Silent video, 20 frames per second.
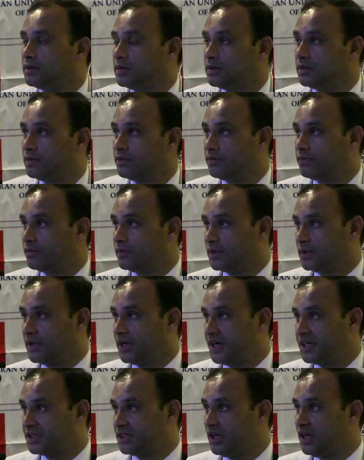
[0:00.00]
The
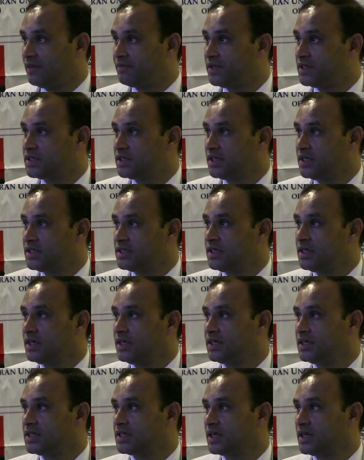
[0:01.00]
rationale of this study is
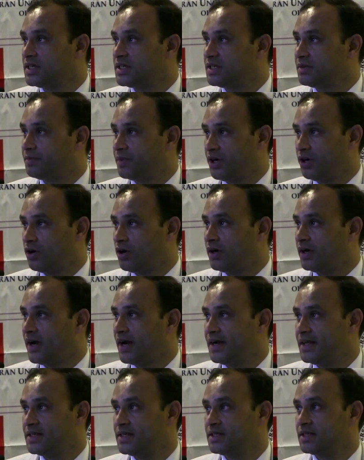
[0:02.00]
that
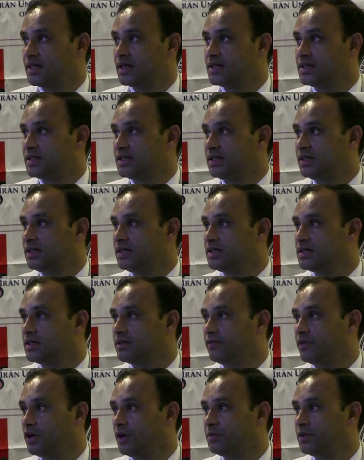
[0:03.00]
periodontitis is considered as
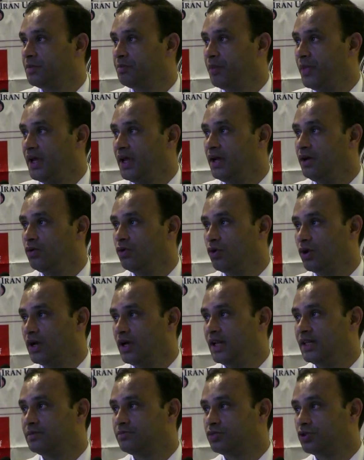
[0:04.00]
one of the main oral
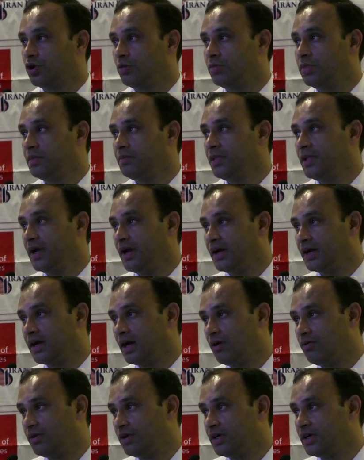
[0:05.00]
health problems
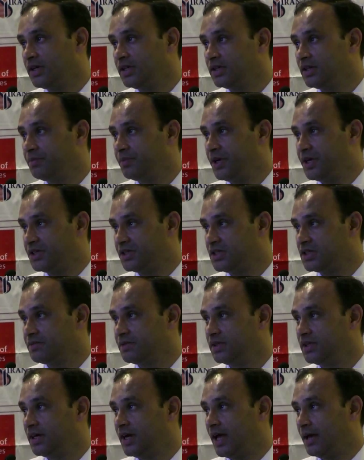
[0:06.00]
encountered in the patients
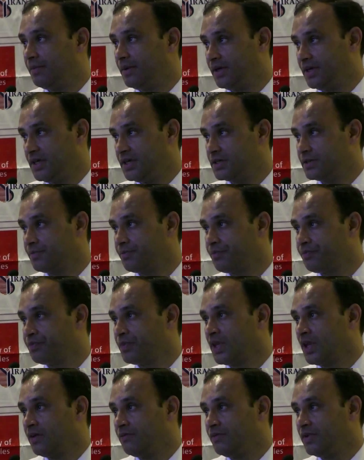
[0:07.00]
with the diabetes.
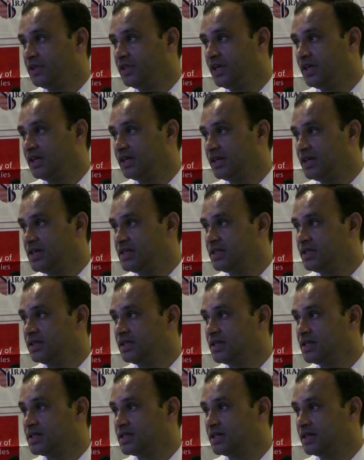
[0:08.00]
With the increase in
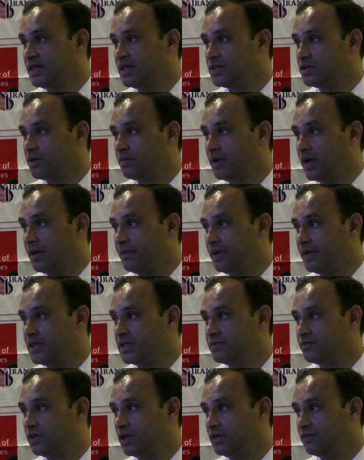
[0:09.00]
the incidence of
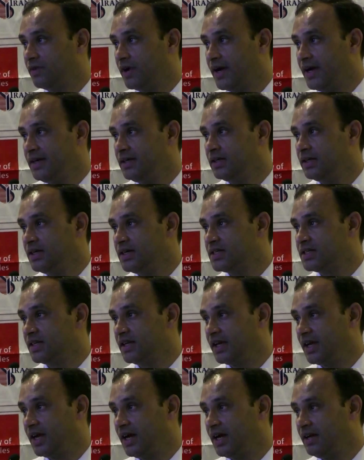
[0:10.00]
diabetes worldwide, its
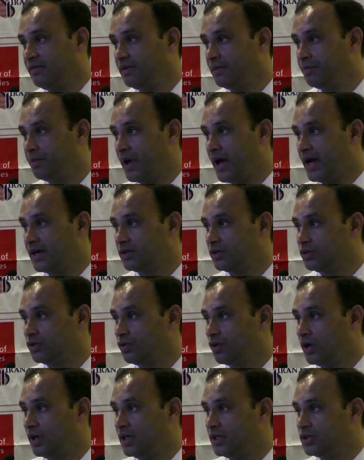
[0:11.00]
negative impact on the
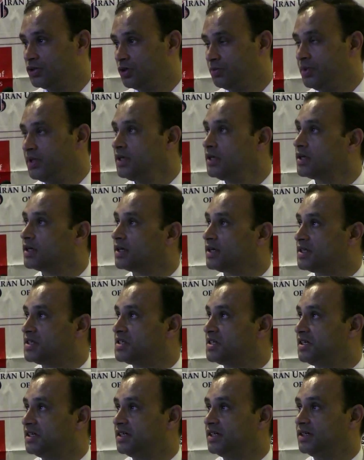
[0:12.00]
oral health should be
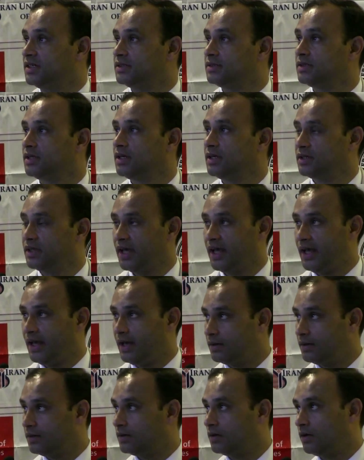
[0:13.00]
considered. The
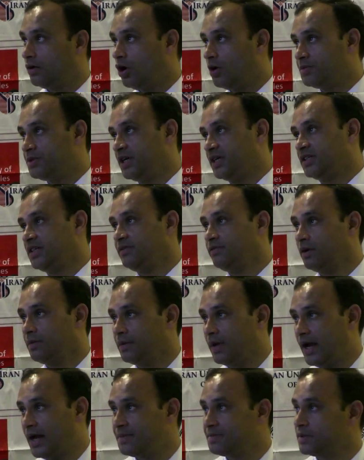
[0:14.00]
objective of
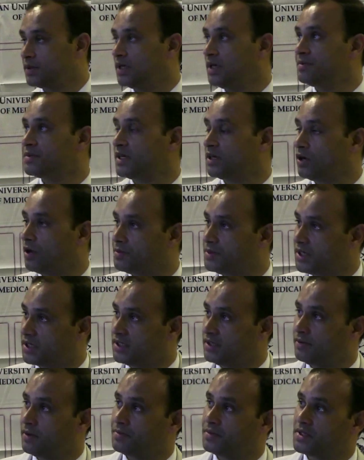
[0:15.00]
aims and
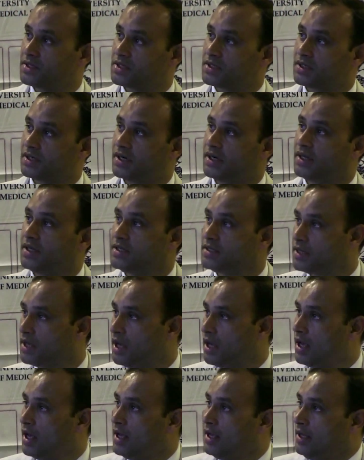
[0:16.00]
objective of this study is
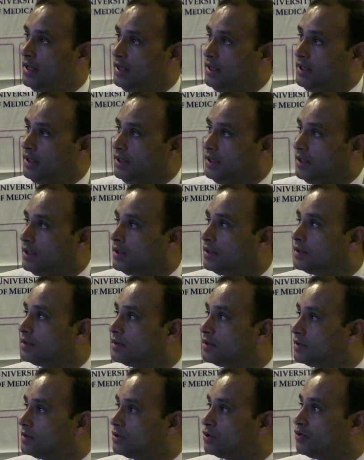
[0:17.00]

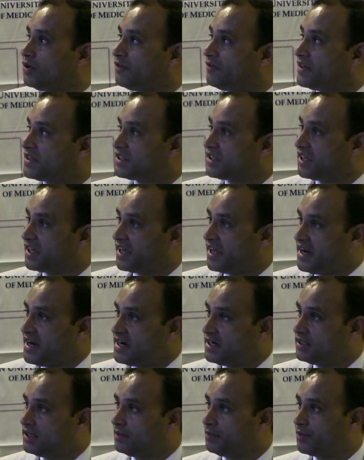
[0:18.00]
to
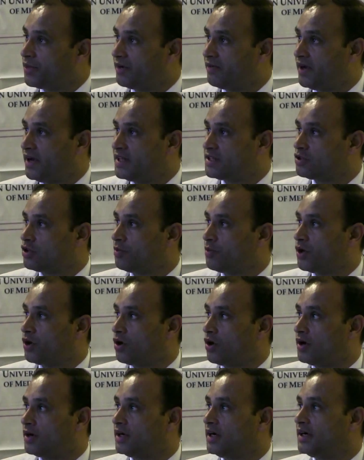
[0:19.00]
investigate the prevalence of
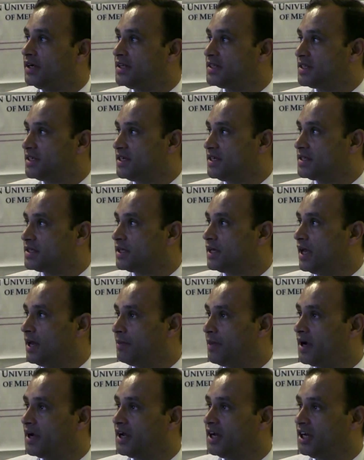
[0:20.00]
periodontal disease
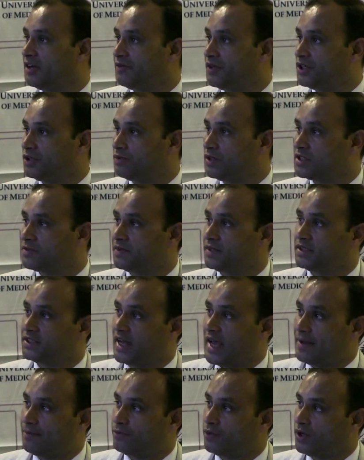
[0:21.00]
among individuals with
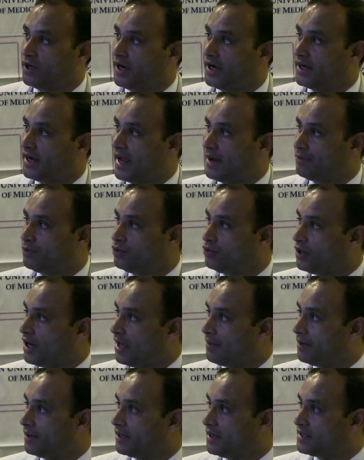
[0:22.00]
type 1 and type 2
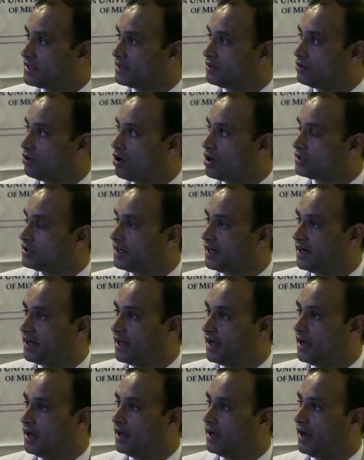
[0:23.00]
diabetes in North
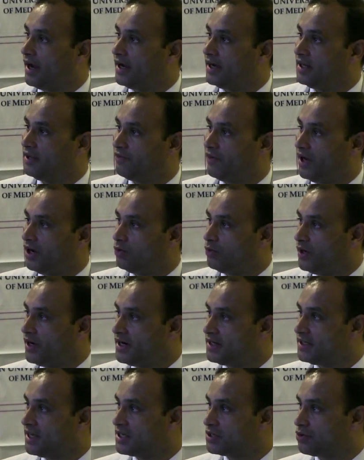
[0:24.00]
India and
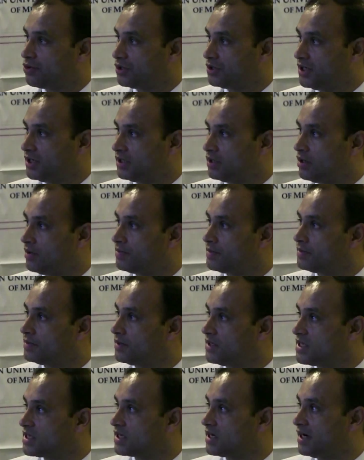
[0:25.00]
evaluate the association of
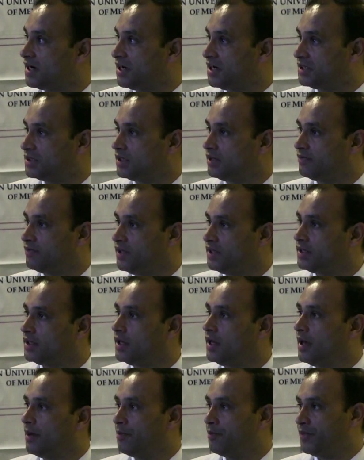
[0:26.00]
this condition with
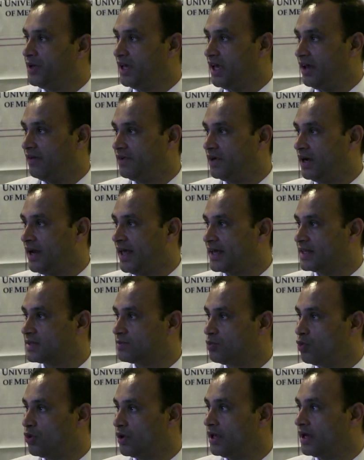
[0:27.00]
behavior like
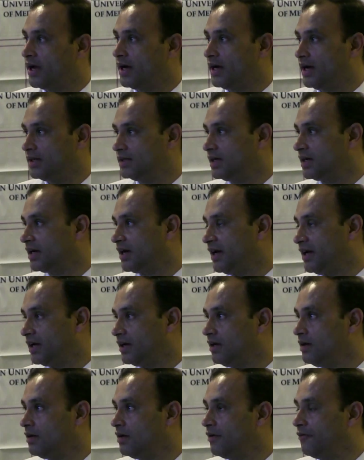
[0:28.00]
smoking and other
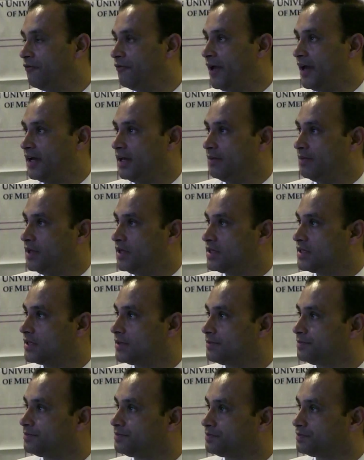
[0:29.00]
clinical variables.